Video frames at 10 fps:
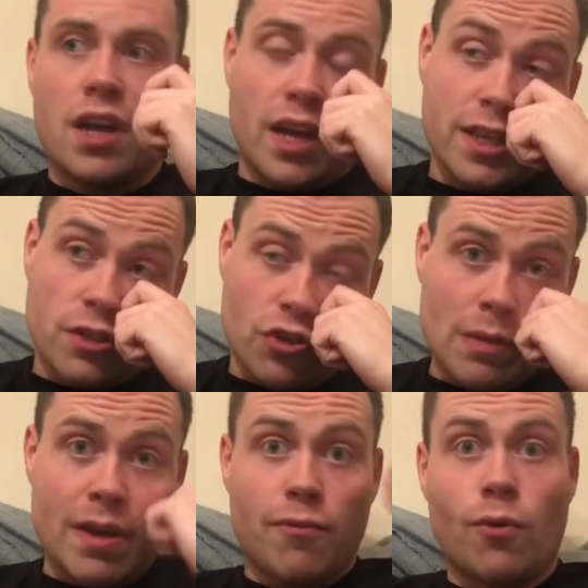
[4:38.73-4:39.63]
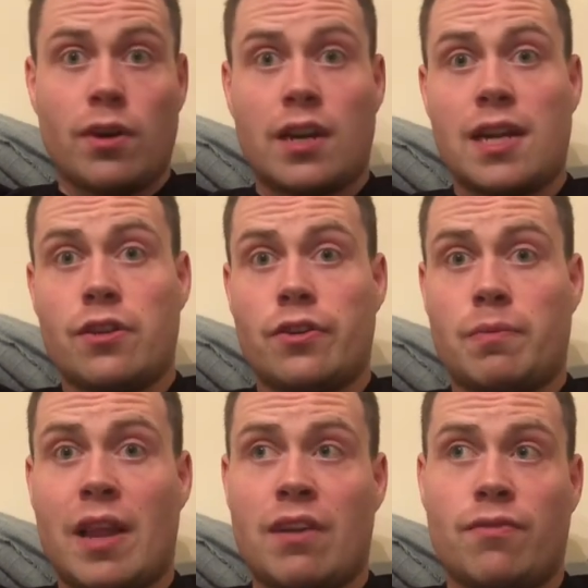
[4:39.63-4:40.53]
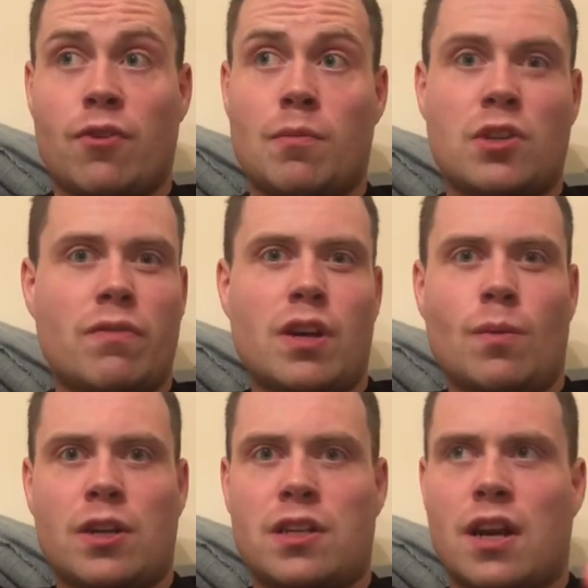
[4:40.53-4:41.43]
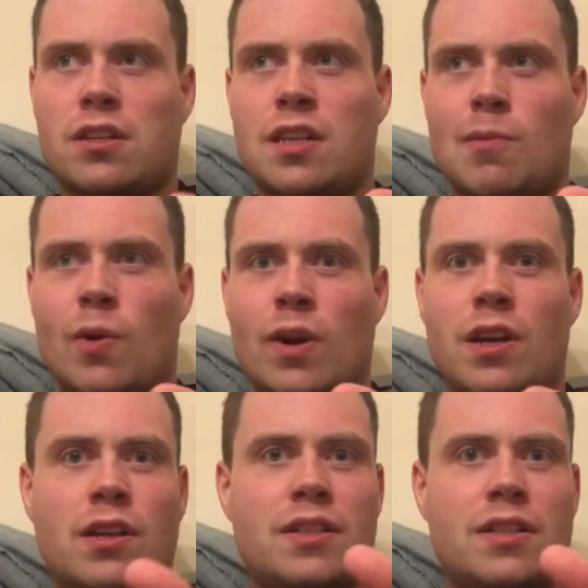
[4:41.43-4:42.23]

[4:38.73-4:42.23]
I can stream F1 on any other platform. Don't really watch darts anymore.